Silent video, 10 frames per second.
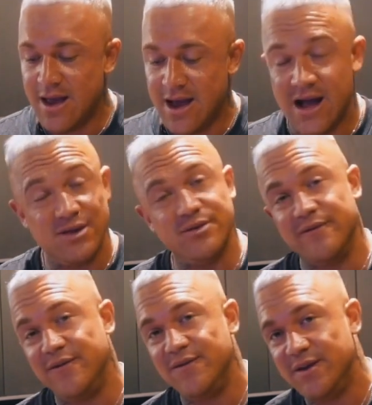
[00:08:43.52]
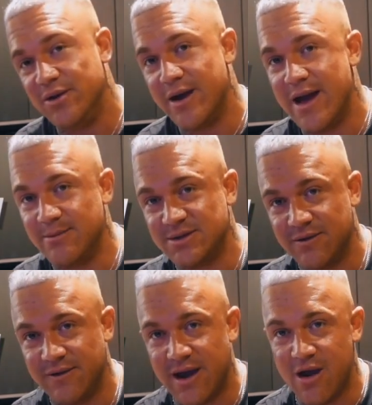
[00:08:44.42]
150 grams
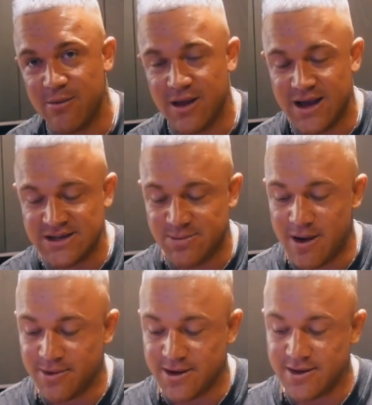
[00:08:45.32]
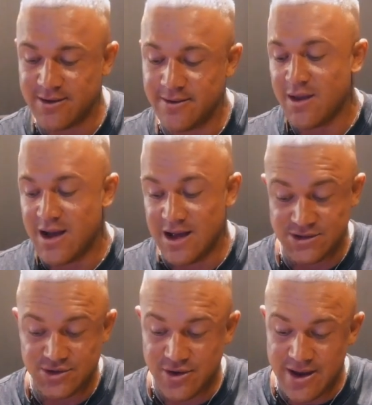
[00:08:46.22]
of caramelized pumpkin,
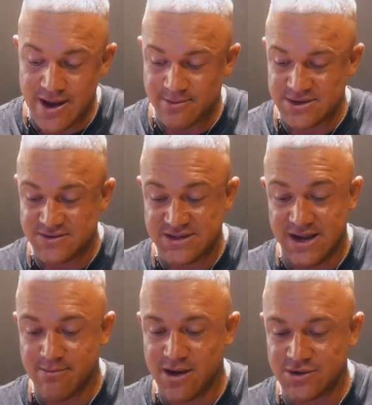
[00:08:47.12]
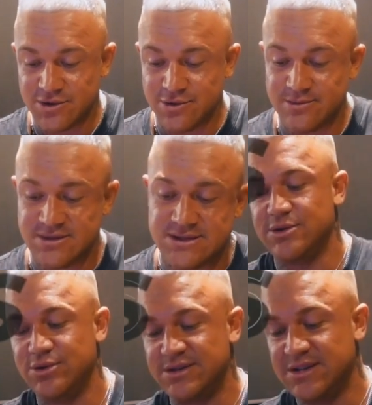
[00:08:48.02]
100 grams of steamed mushrooms,
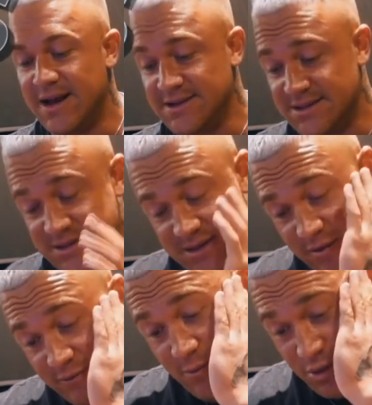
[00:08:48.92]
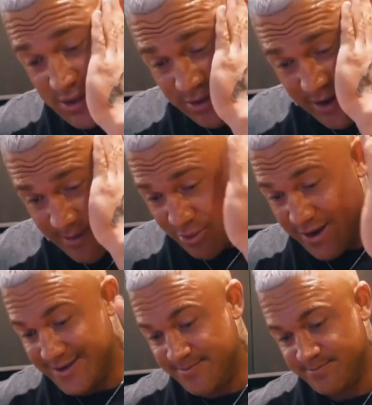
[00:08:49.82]
2 slices of multigrain
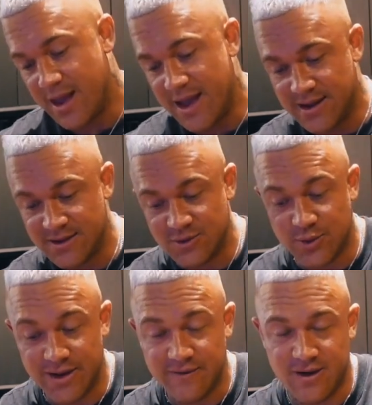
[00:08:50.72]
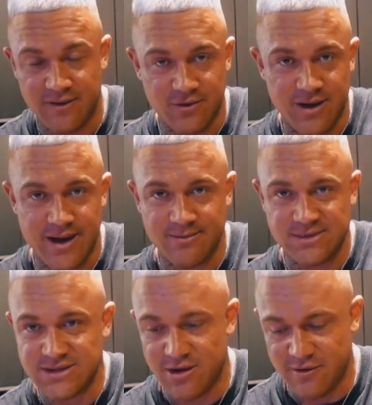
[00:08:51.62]
bread, and 25
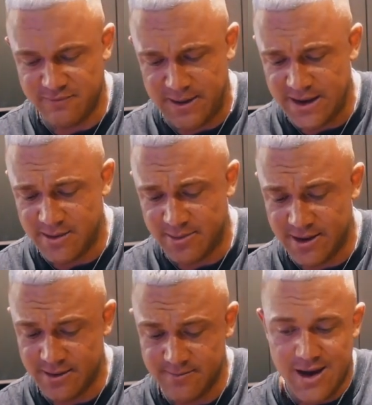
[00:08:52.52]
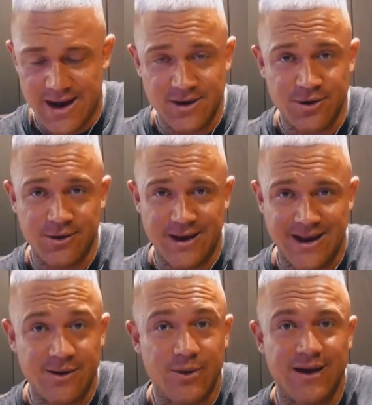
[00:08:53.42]
grams of peanut butter. I don't know
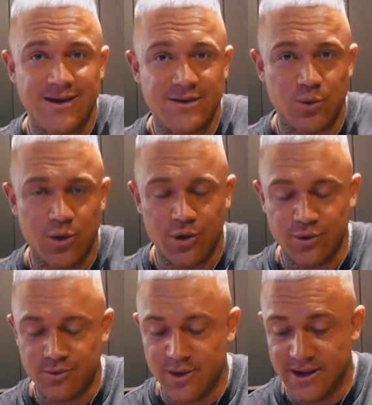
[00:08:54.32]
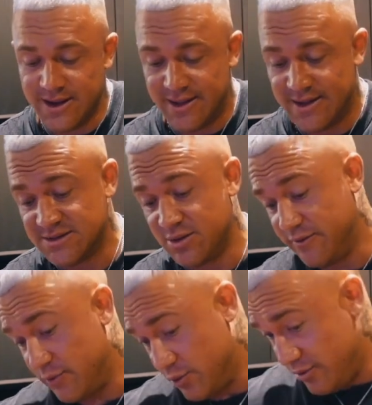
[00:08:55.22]
anywhere in the world where you can get that sort of
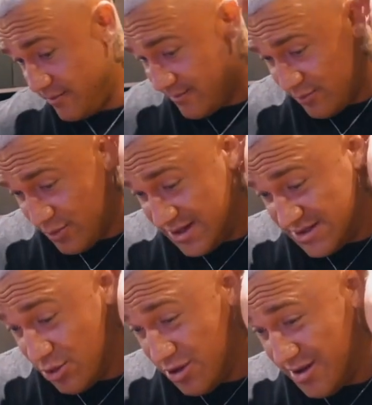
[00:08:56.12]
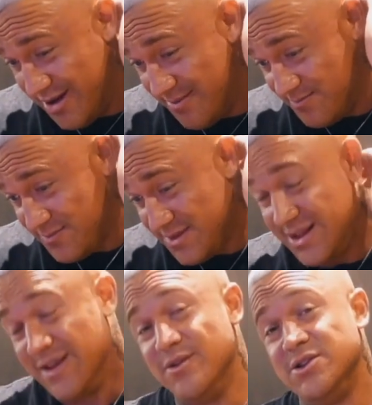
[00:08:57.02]
food with this quality
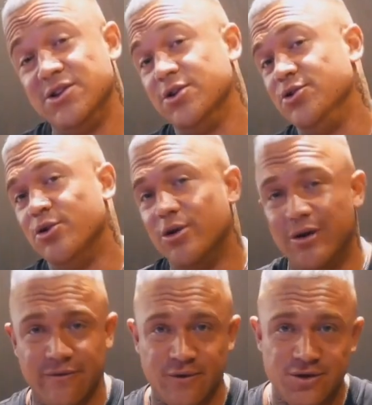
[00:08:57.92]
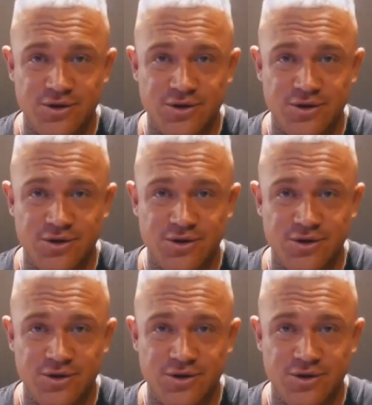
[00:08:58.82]
delivered to your door for